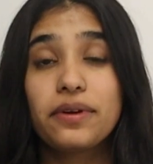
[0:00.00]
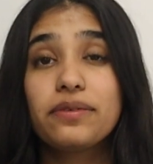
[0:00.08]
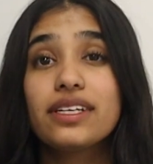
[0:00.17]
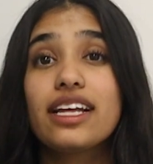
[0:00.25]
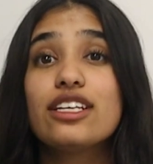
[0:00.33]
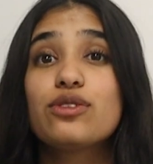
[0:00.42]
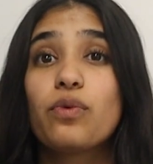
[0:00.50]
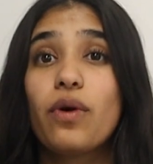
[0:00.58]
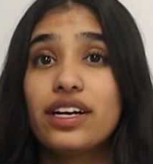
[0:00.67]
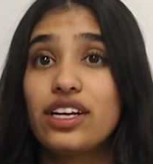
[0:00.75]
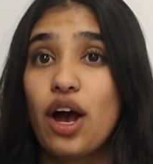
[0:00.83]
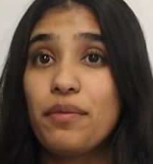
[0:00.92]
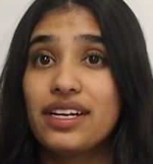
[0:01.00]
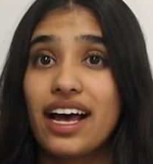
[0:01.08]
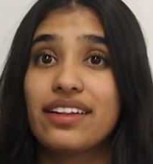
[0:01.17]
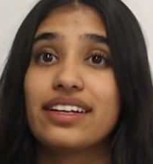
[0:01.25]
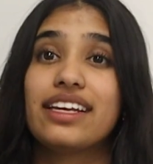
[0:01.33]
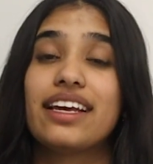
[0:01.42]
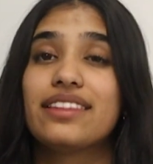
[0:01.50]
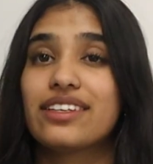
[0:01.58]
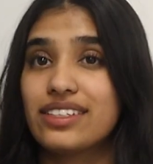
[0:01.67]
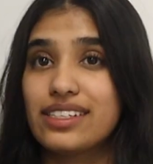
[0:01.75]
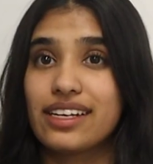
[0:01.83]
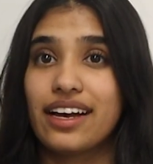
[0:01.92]
we realize one commonality in their
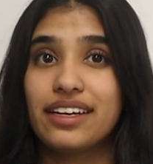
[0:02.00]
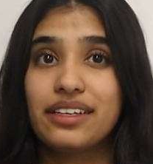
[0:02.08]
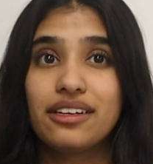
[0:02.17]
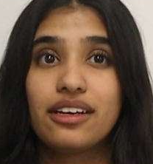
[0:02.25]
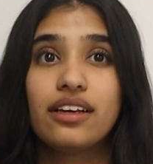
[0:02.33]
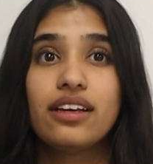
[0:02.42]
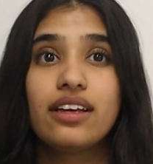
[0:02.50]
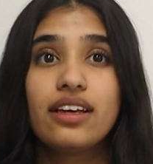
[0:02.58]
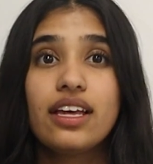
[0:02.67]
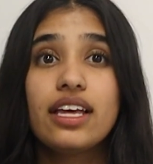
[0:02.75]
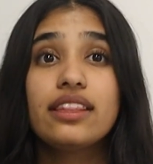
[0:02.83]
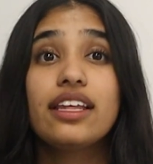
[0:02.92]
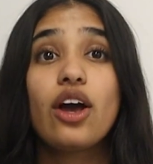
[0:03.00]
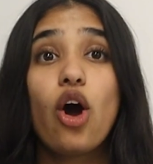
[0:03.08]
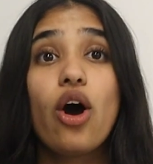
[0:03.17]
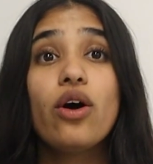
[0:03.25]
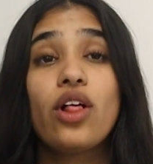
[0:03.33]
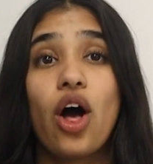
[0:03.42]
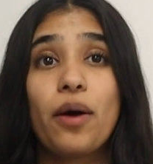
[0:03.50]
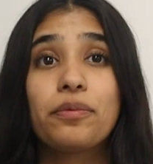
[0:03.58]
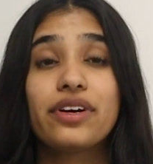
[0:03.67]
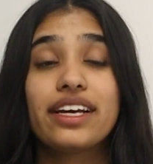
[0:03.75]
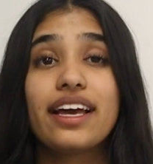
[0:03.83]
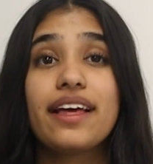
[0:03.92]
design. They all
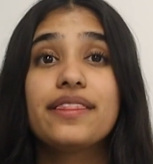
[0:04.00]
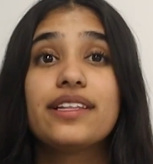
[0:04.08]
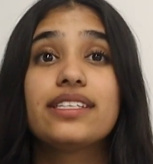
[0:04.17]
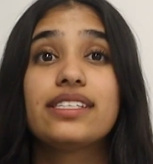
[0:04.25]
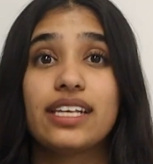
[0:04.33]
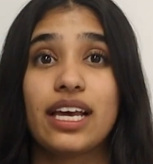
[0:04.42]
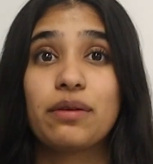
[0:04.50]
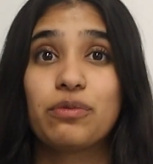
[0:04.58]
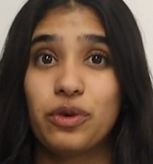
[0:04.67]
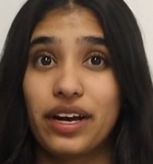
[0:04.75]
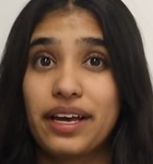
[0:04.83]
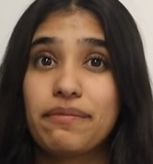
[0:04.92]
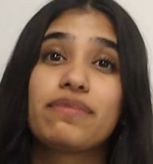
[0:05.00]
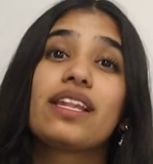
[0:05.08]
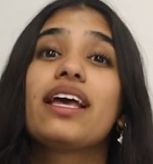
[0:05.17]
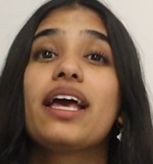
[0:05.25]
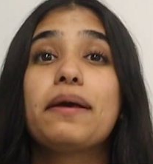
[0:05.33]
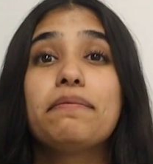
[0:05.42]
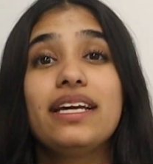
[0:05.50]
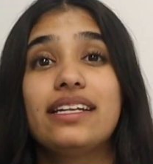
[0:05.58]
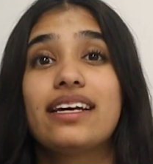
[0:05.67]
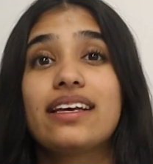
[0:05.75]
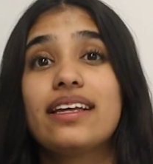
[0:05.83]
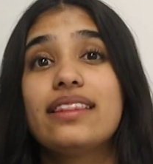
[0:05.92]
operate in the same way,
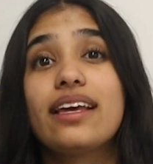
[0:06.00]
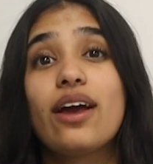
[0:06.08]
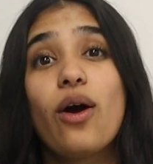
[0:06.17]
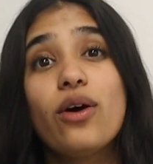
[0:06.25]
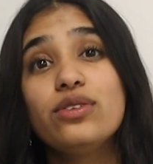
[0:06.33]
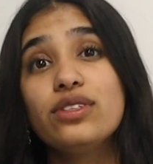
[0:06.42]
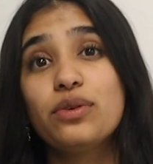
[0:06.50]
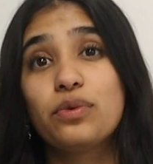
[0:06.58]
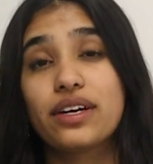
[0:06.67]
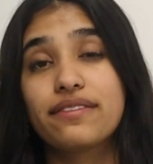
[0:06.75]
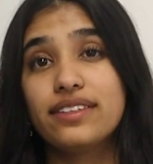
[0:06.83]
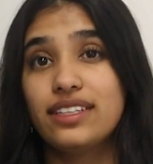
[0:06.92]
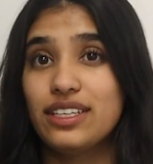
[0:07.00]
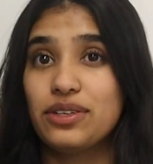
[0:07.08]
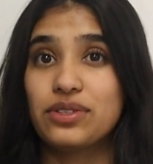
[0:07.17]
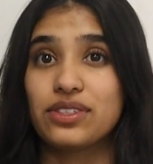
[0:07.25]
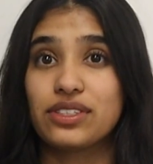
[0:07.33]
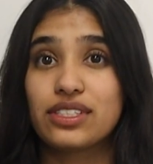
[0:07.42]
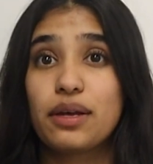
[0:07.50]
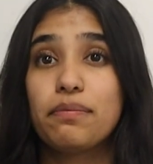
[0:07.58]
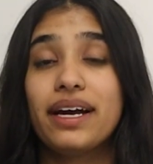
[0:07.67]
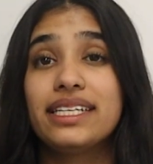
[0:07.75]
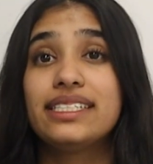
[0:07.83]
meaning they all do the work for the users by